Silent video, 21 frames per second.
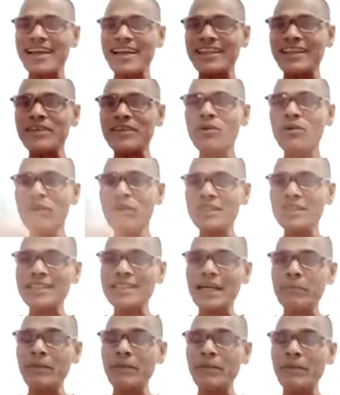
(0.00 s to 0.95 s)
You
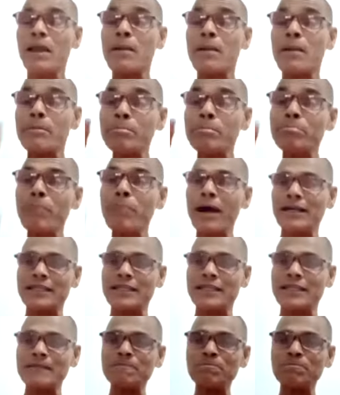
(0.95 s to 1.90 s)
understand me? But
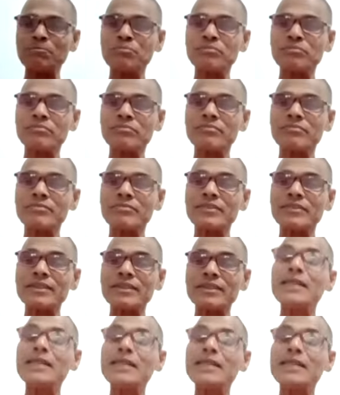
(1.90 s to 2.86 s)

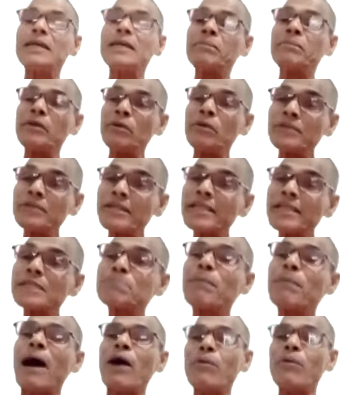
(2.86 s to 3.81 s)
if you use this
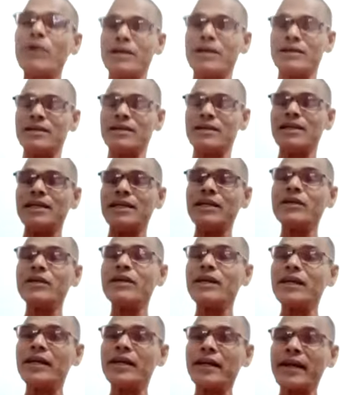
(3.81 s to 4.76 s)
power, you
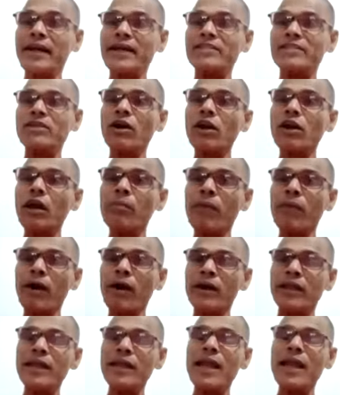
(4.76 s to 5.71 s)
can create subtle
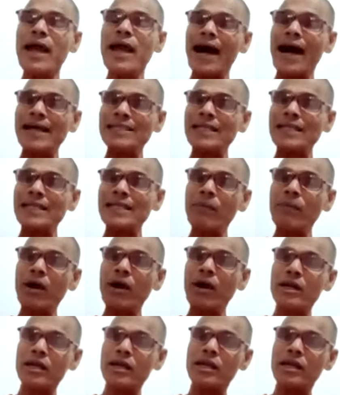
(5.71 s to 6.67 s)
body, astral
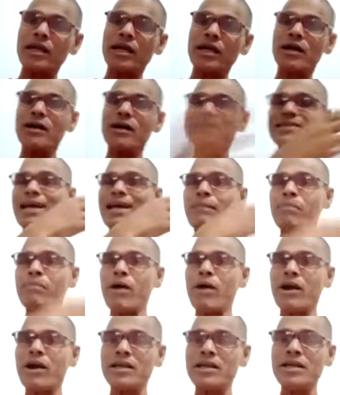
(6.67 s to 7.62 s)
body, causal
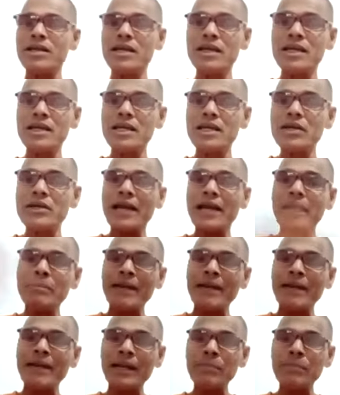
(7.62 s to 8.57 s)
body. You can be
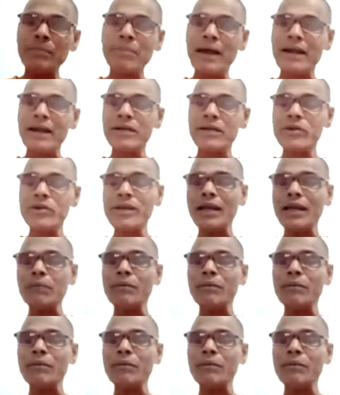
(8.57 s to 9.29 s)
elephant, you can be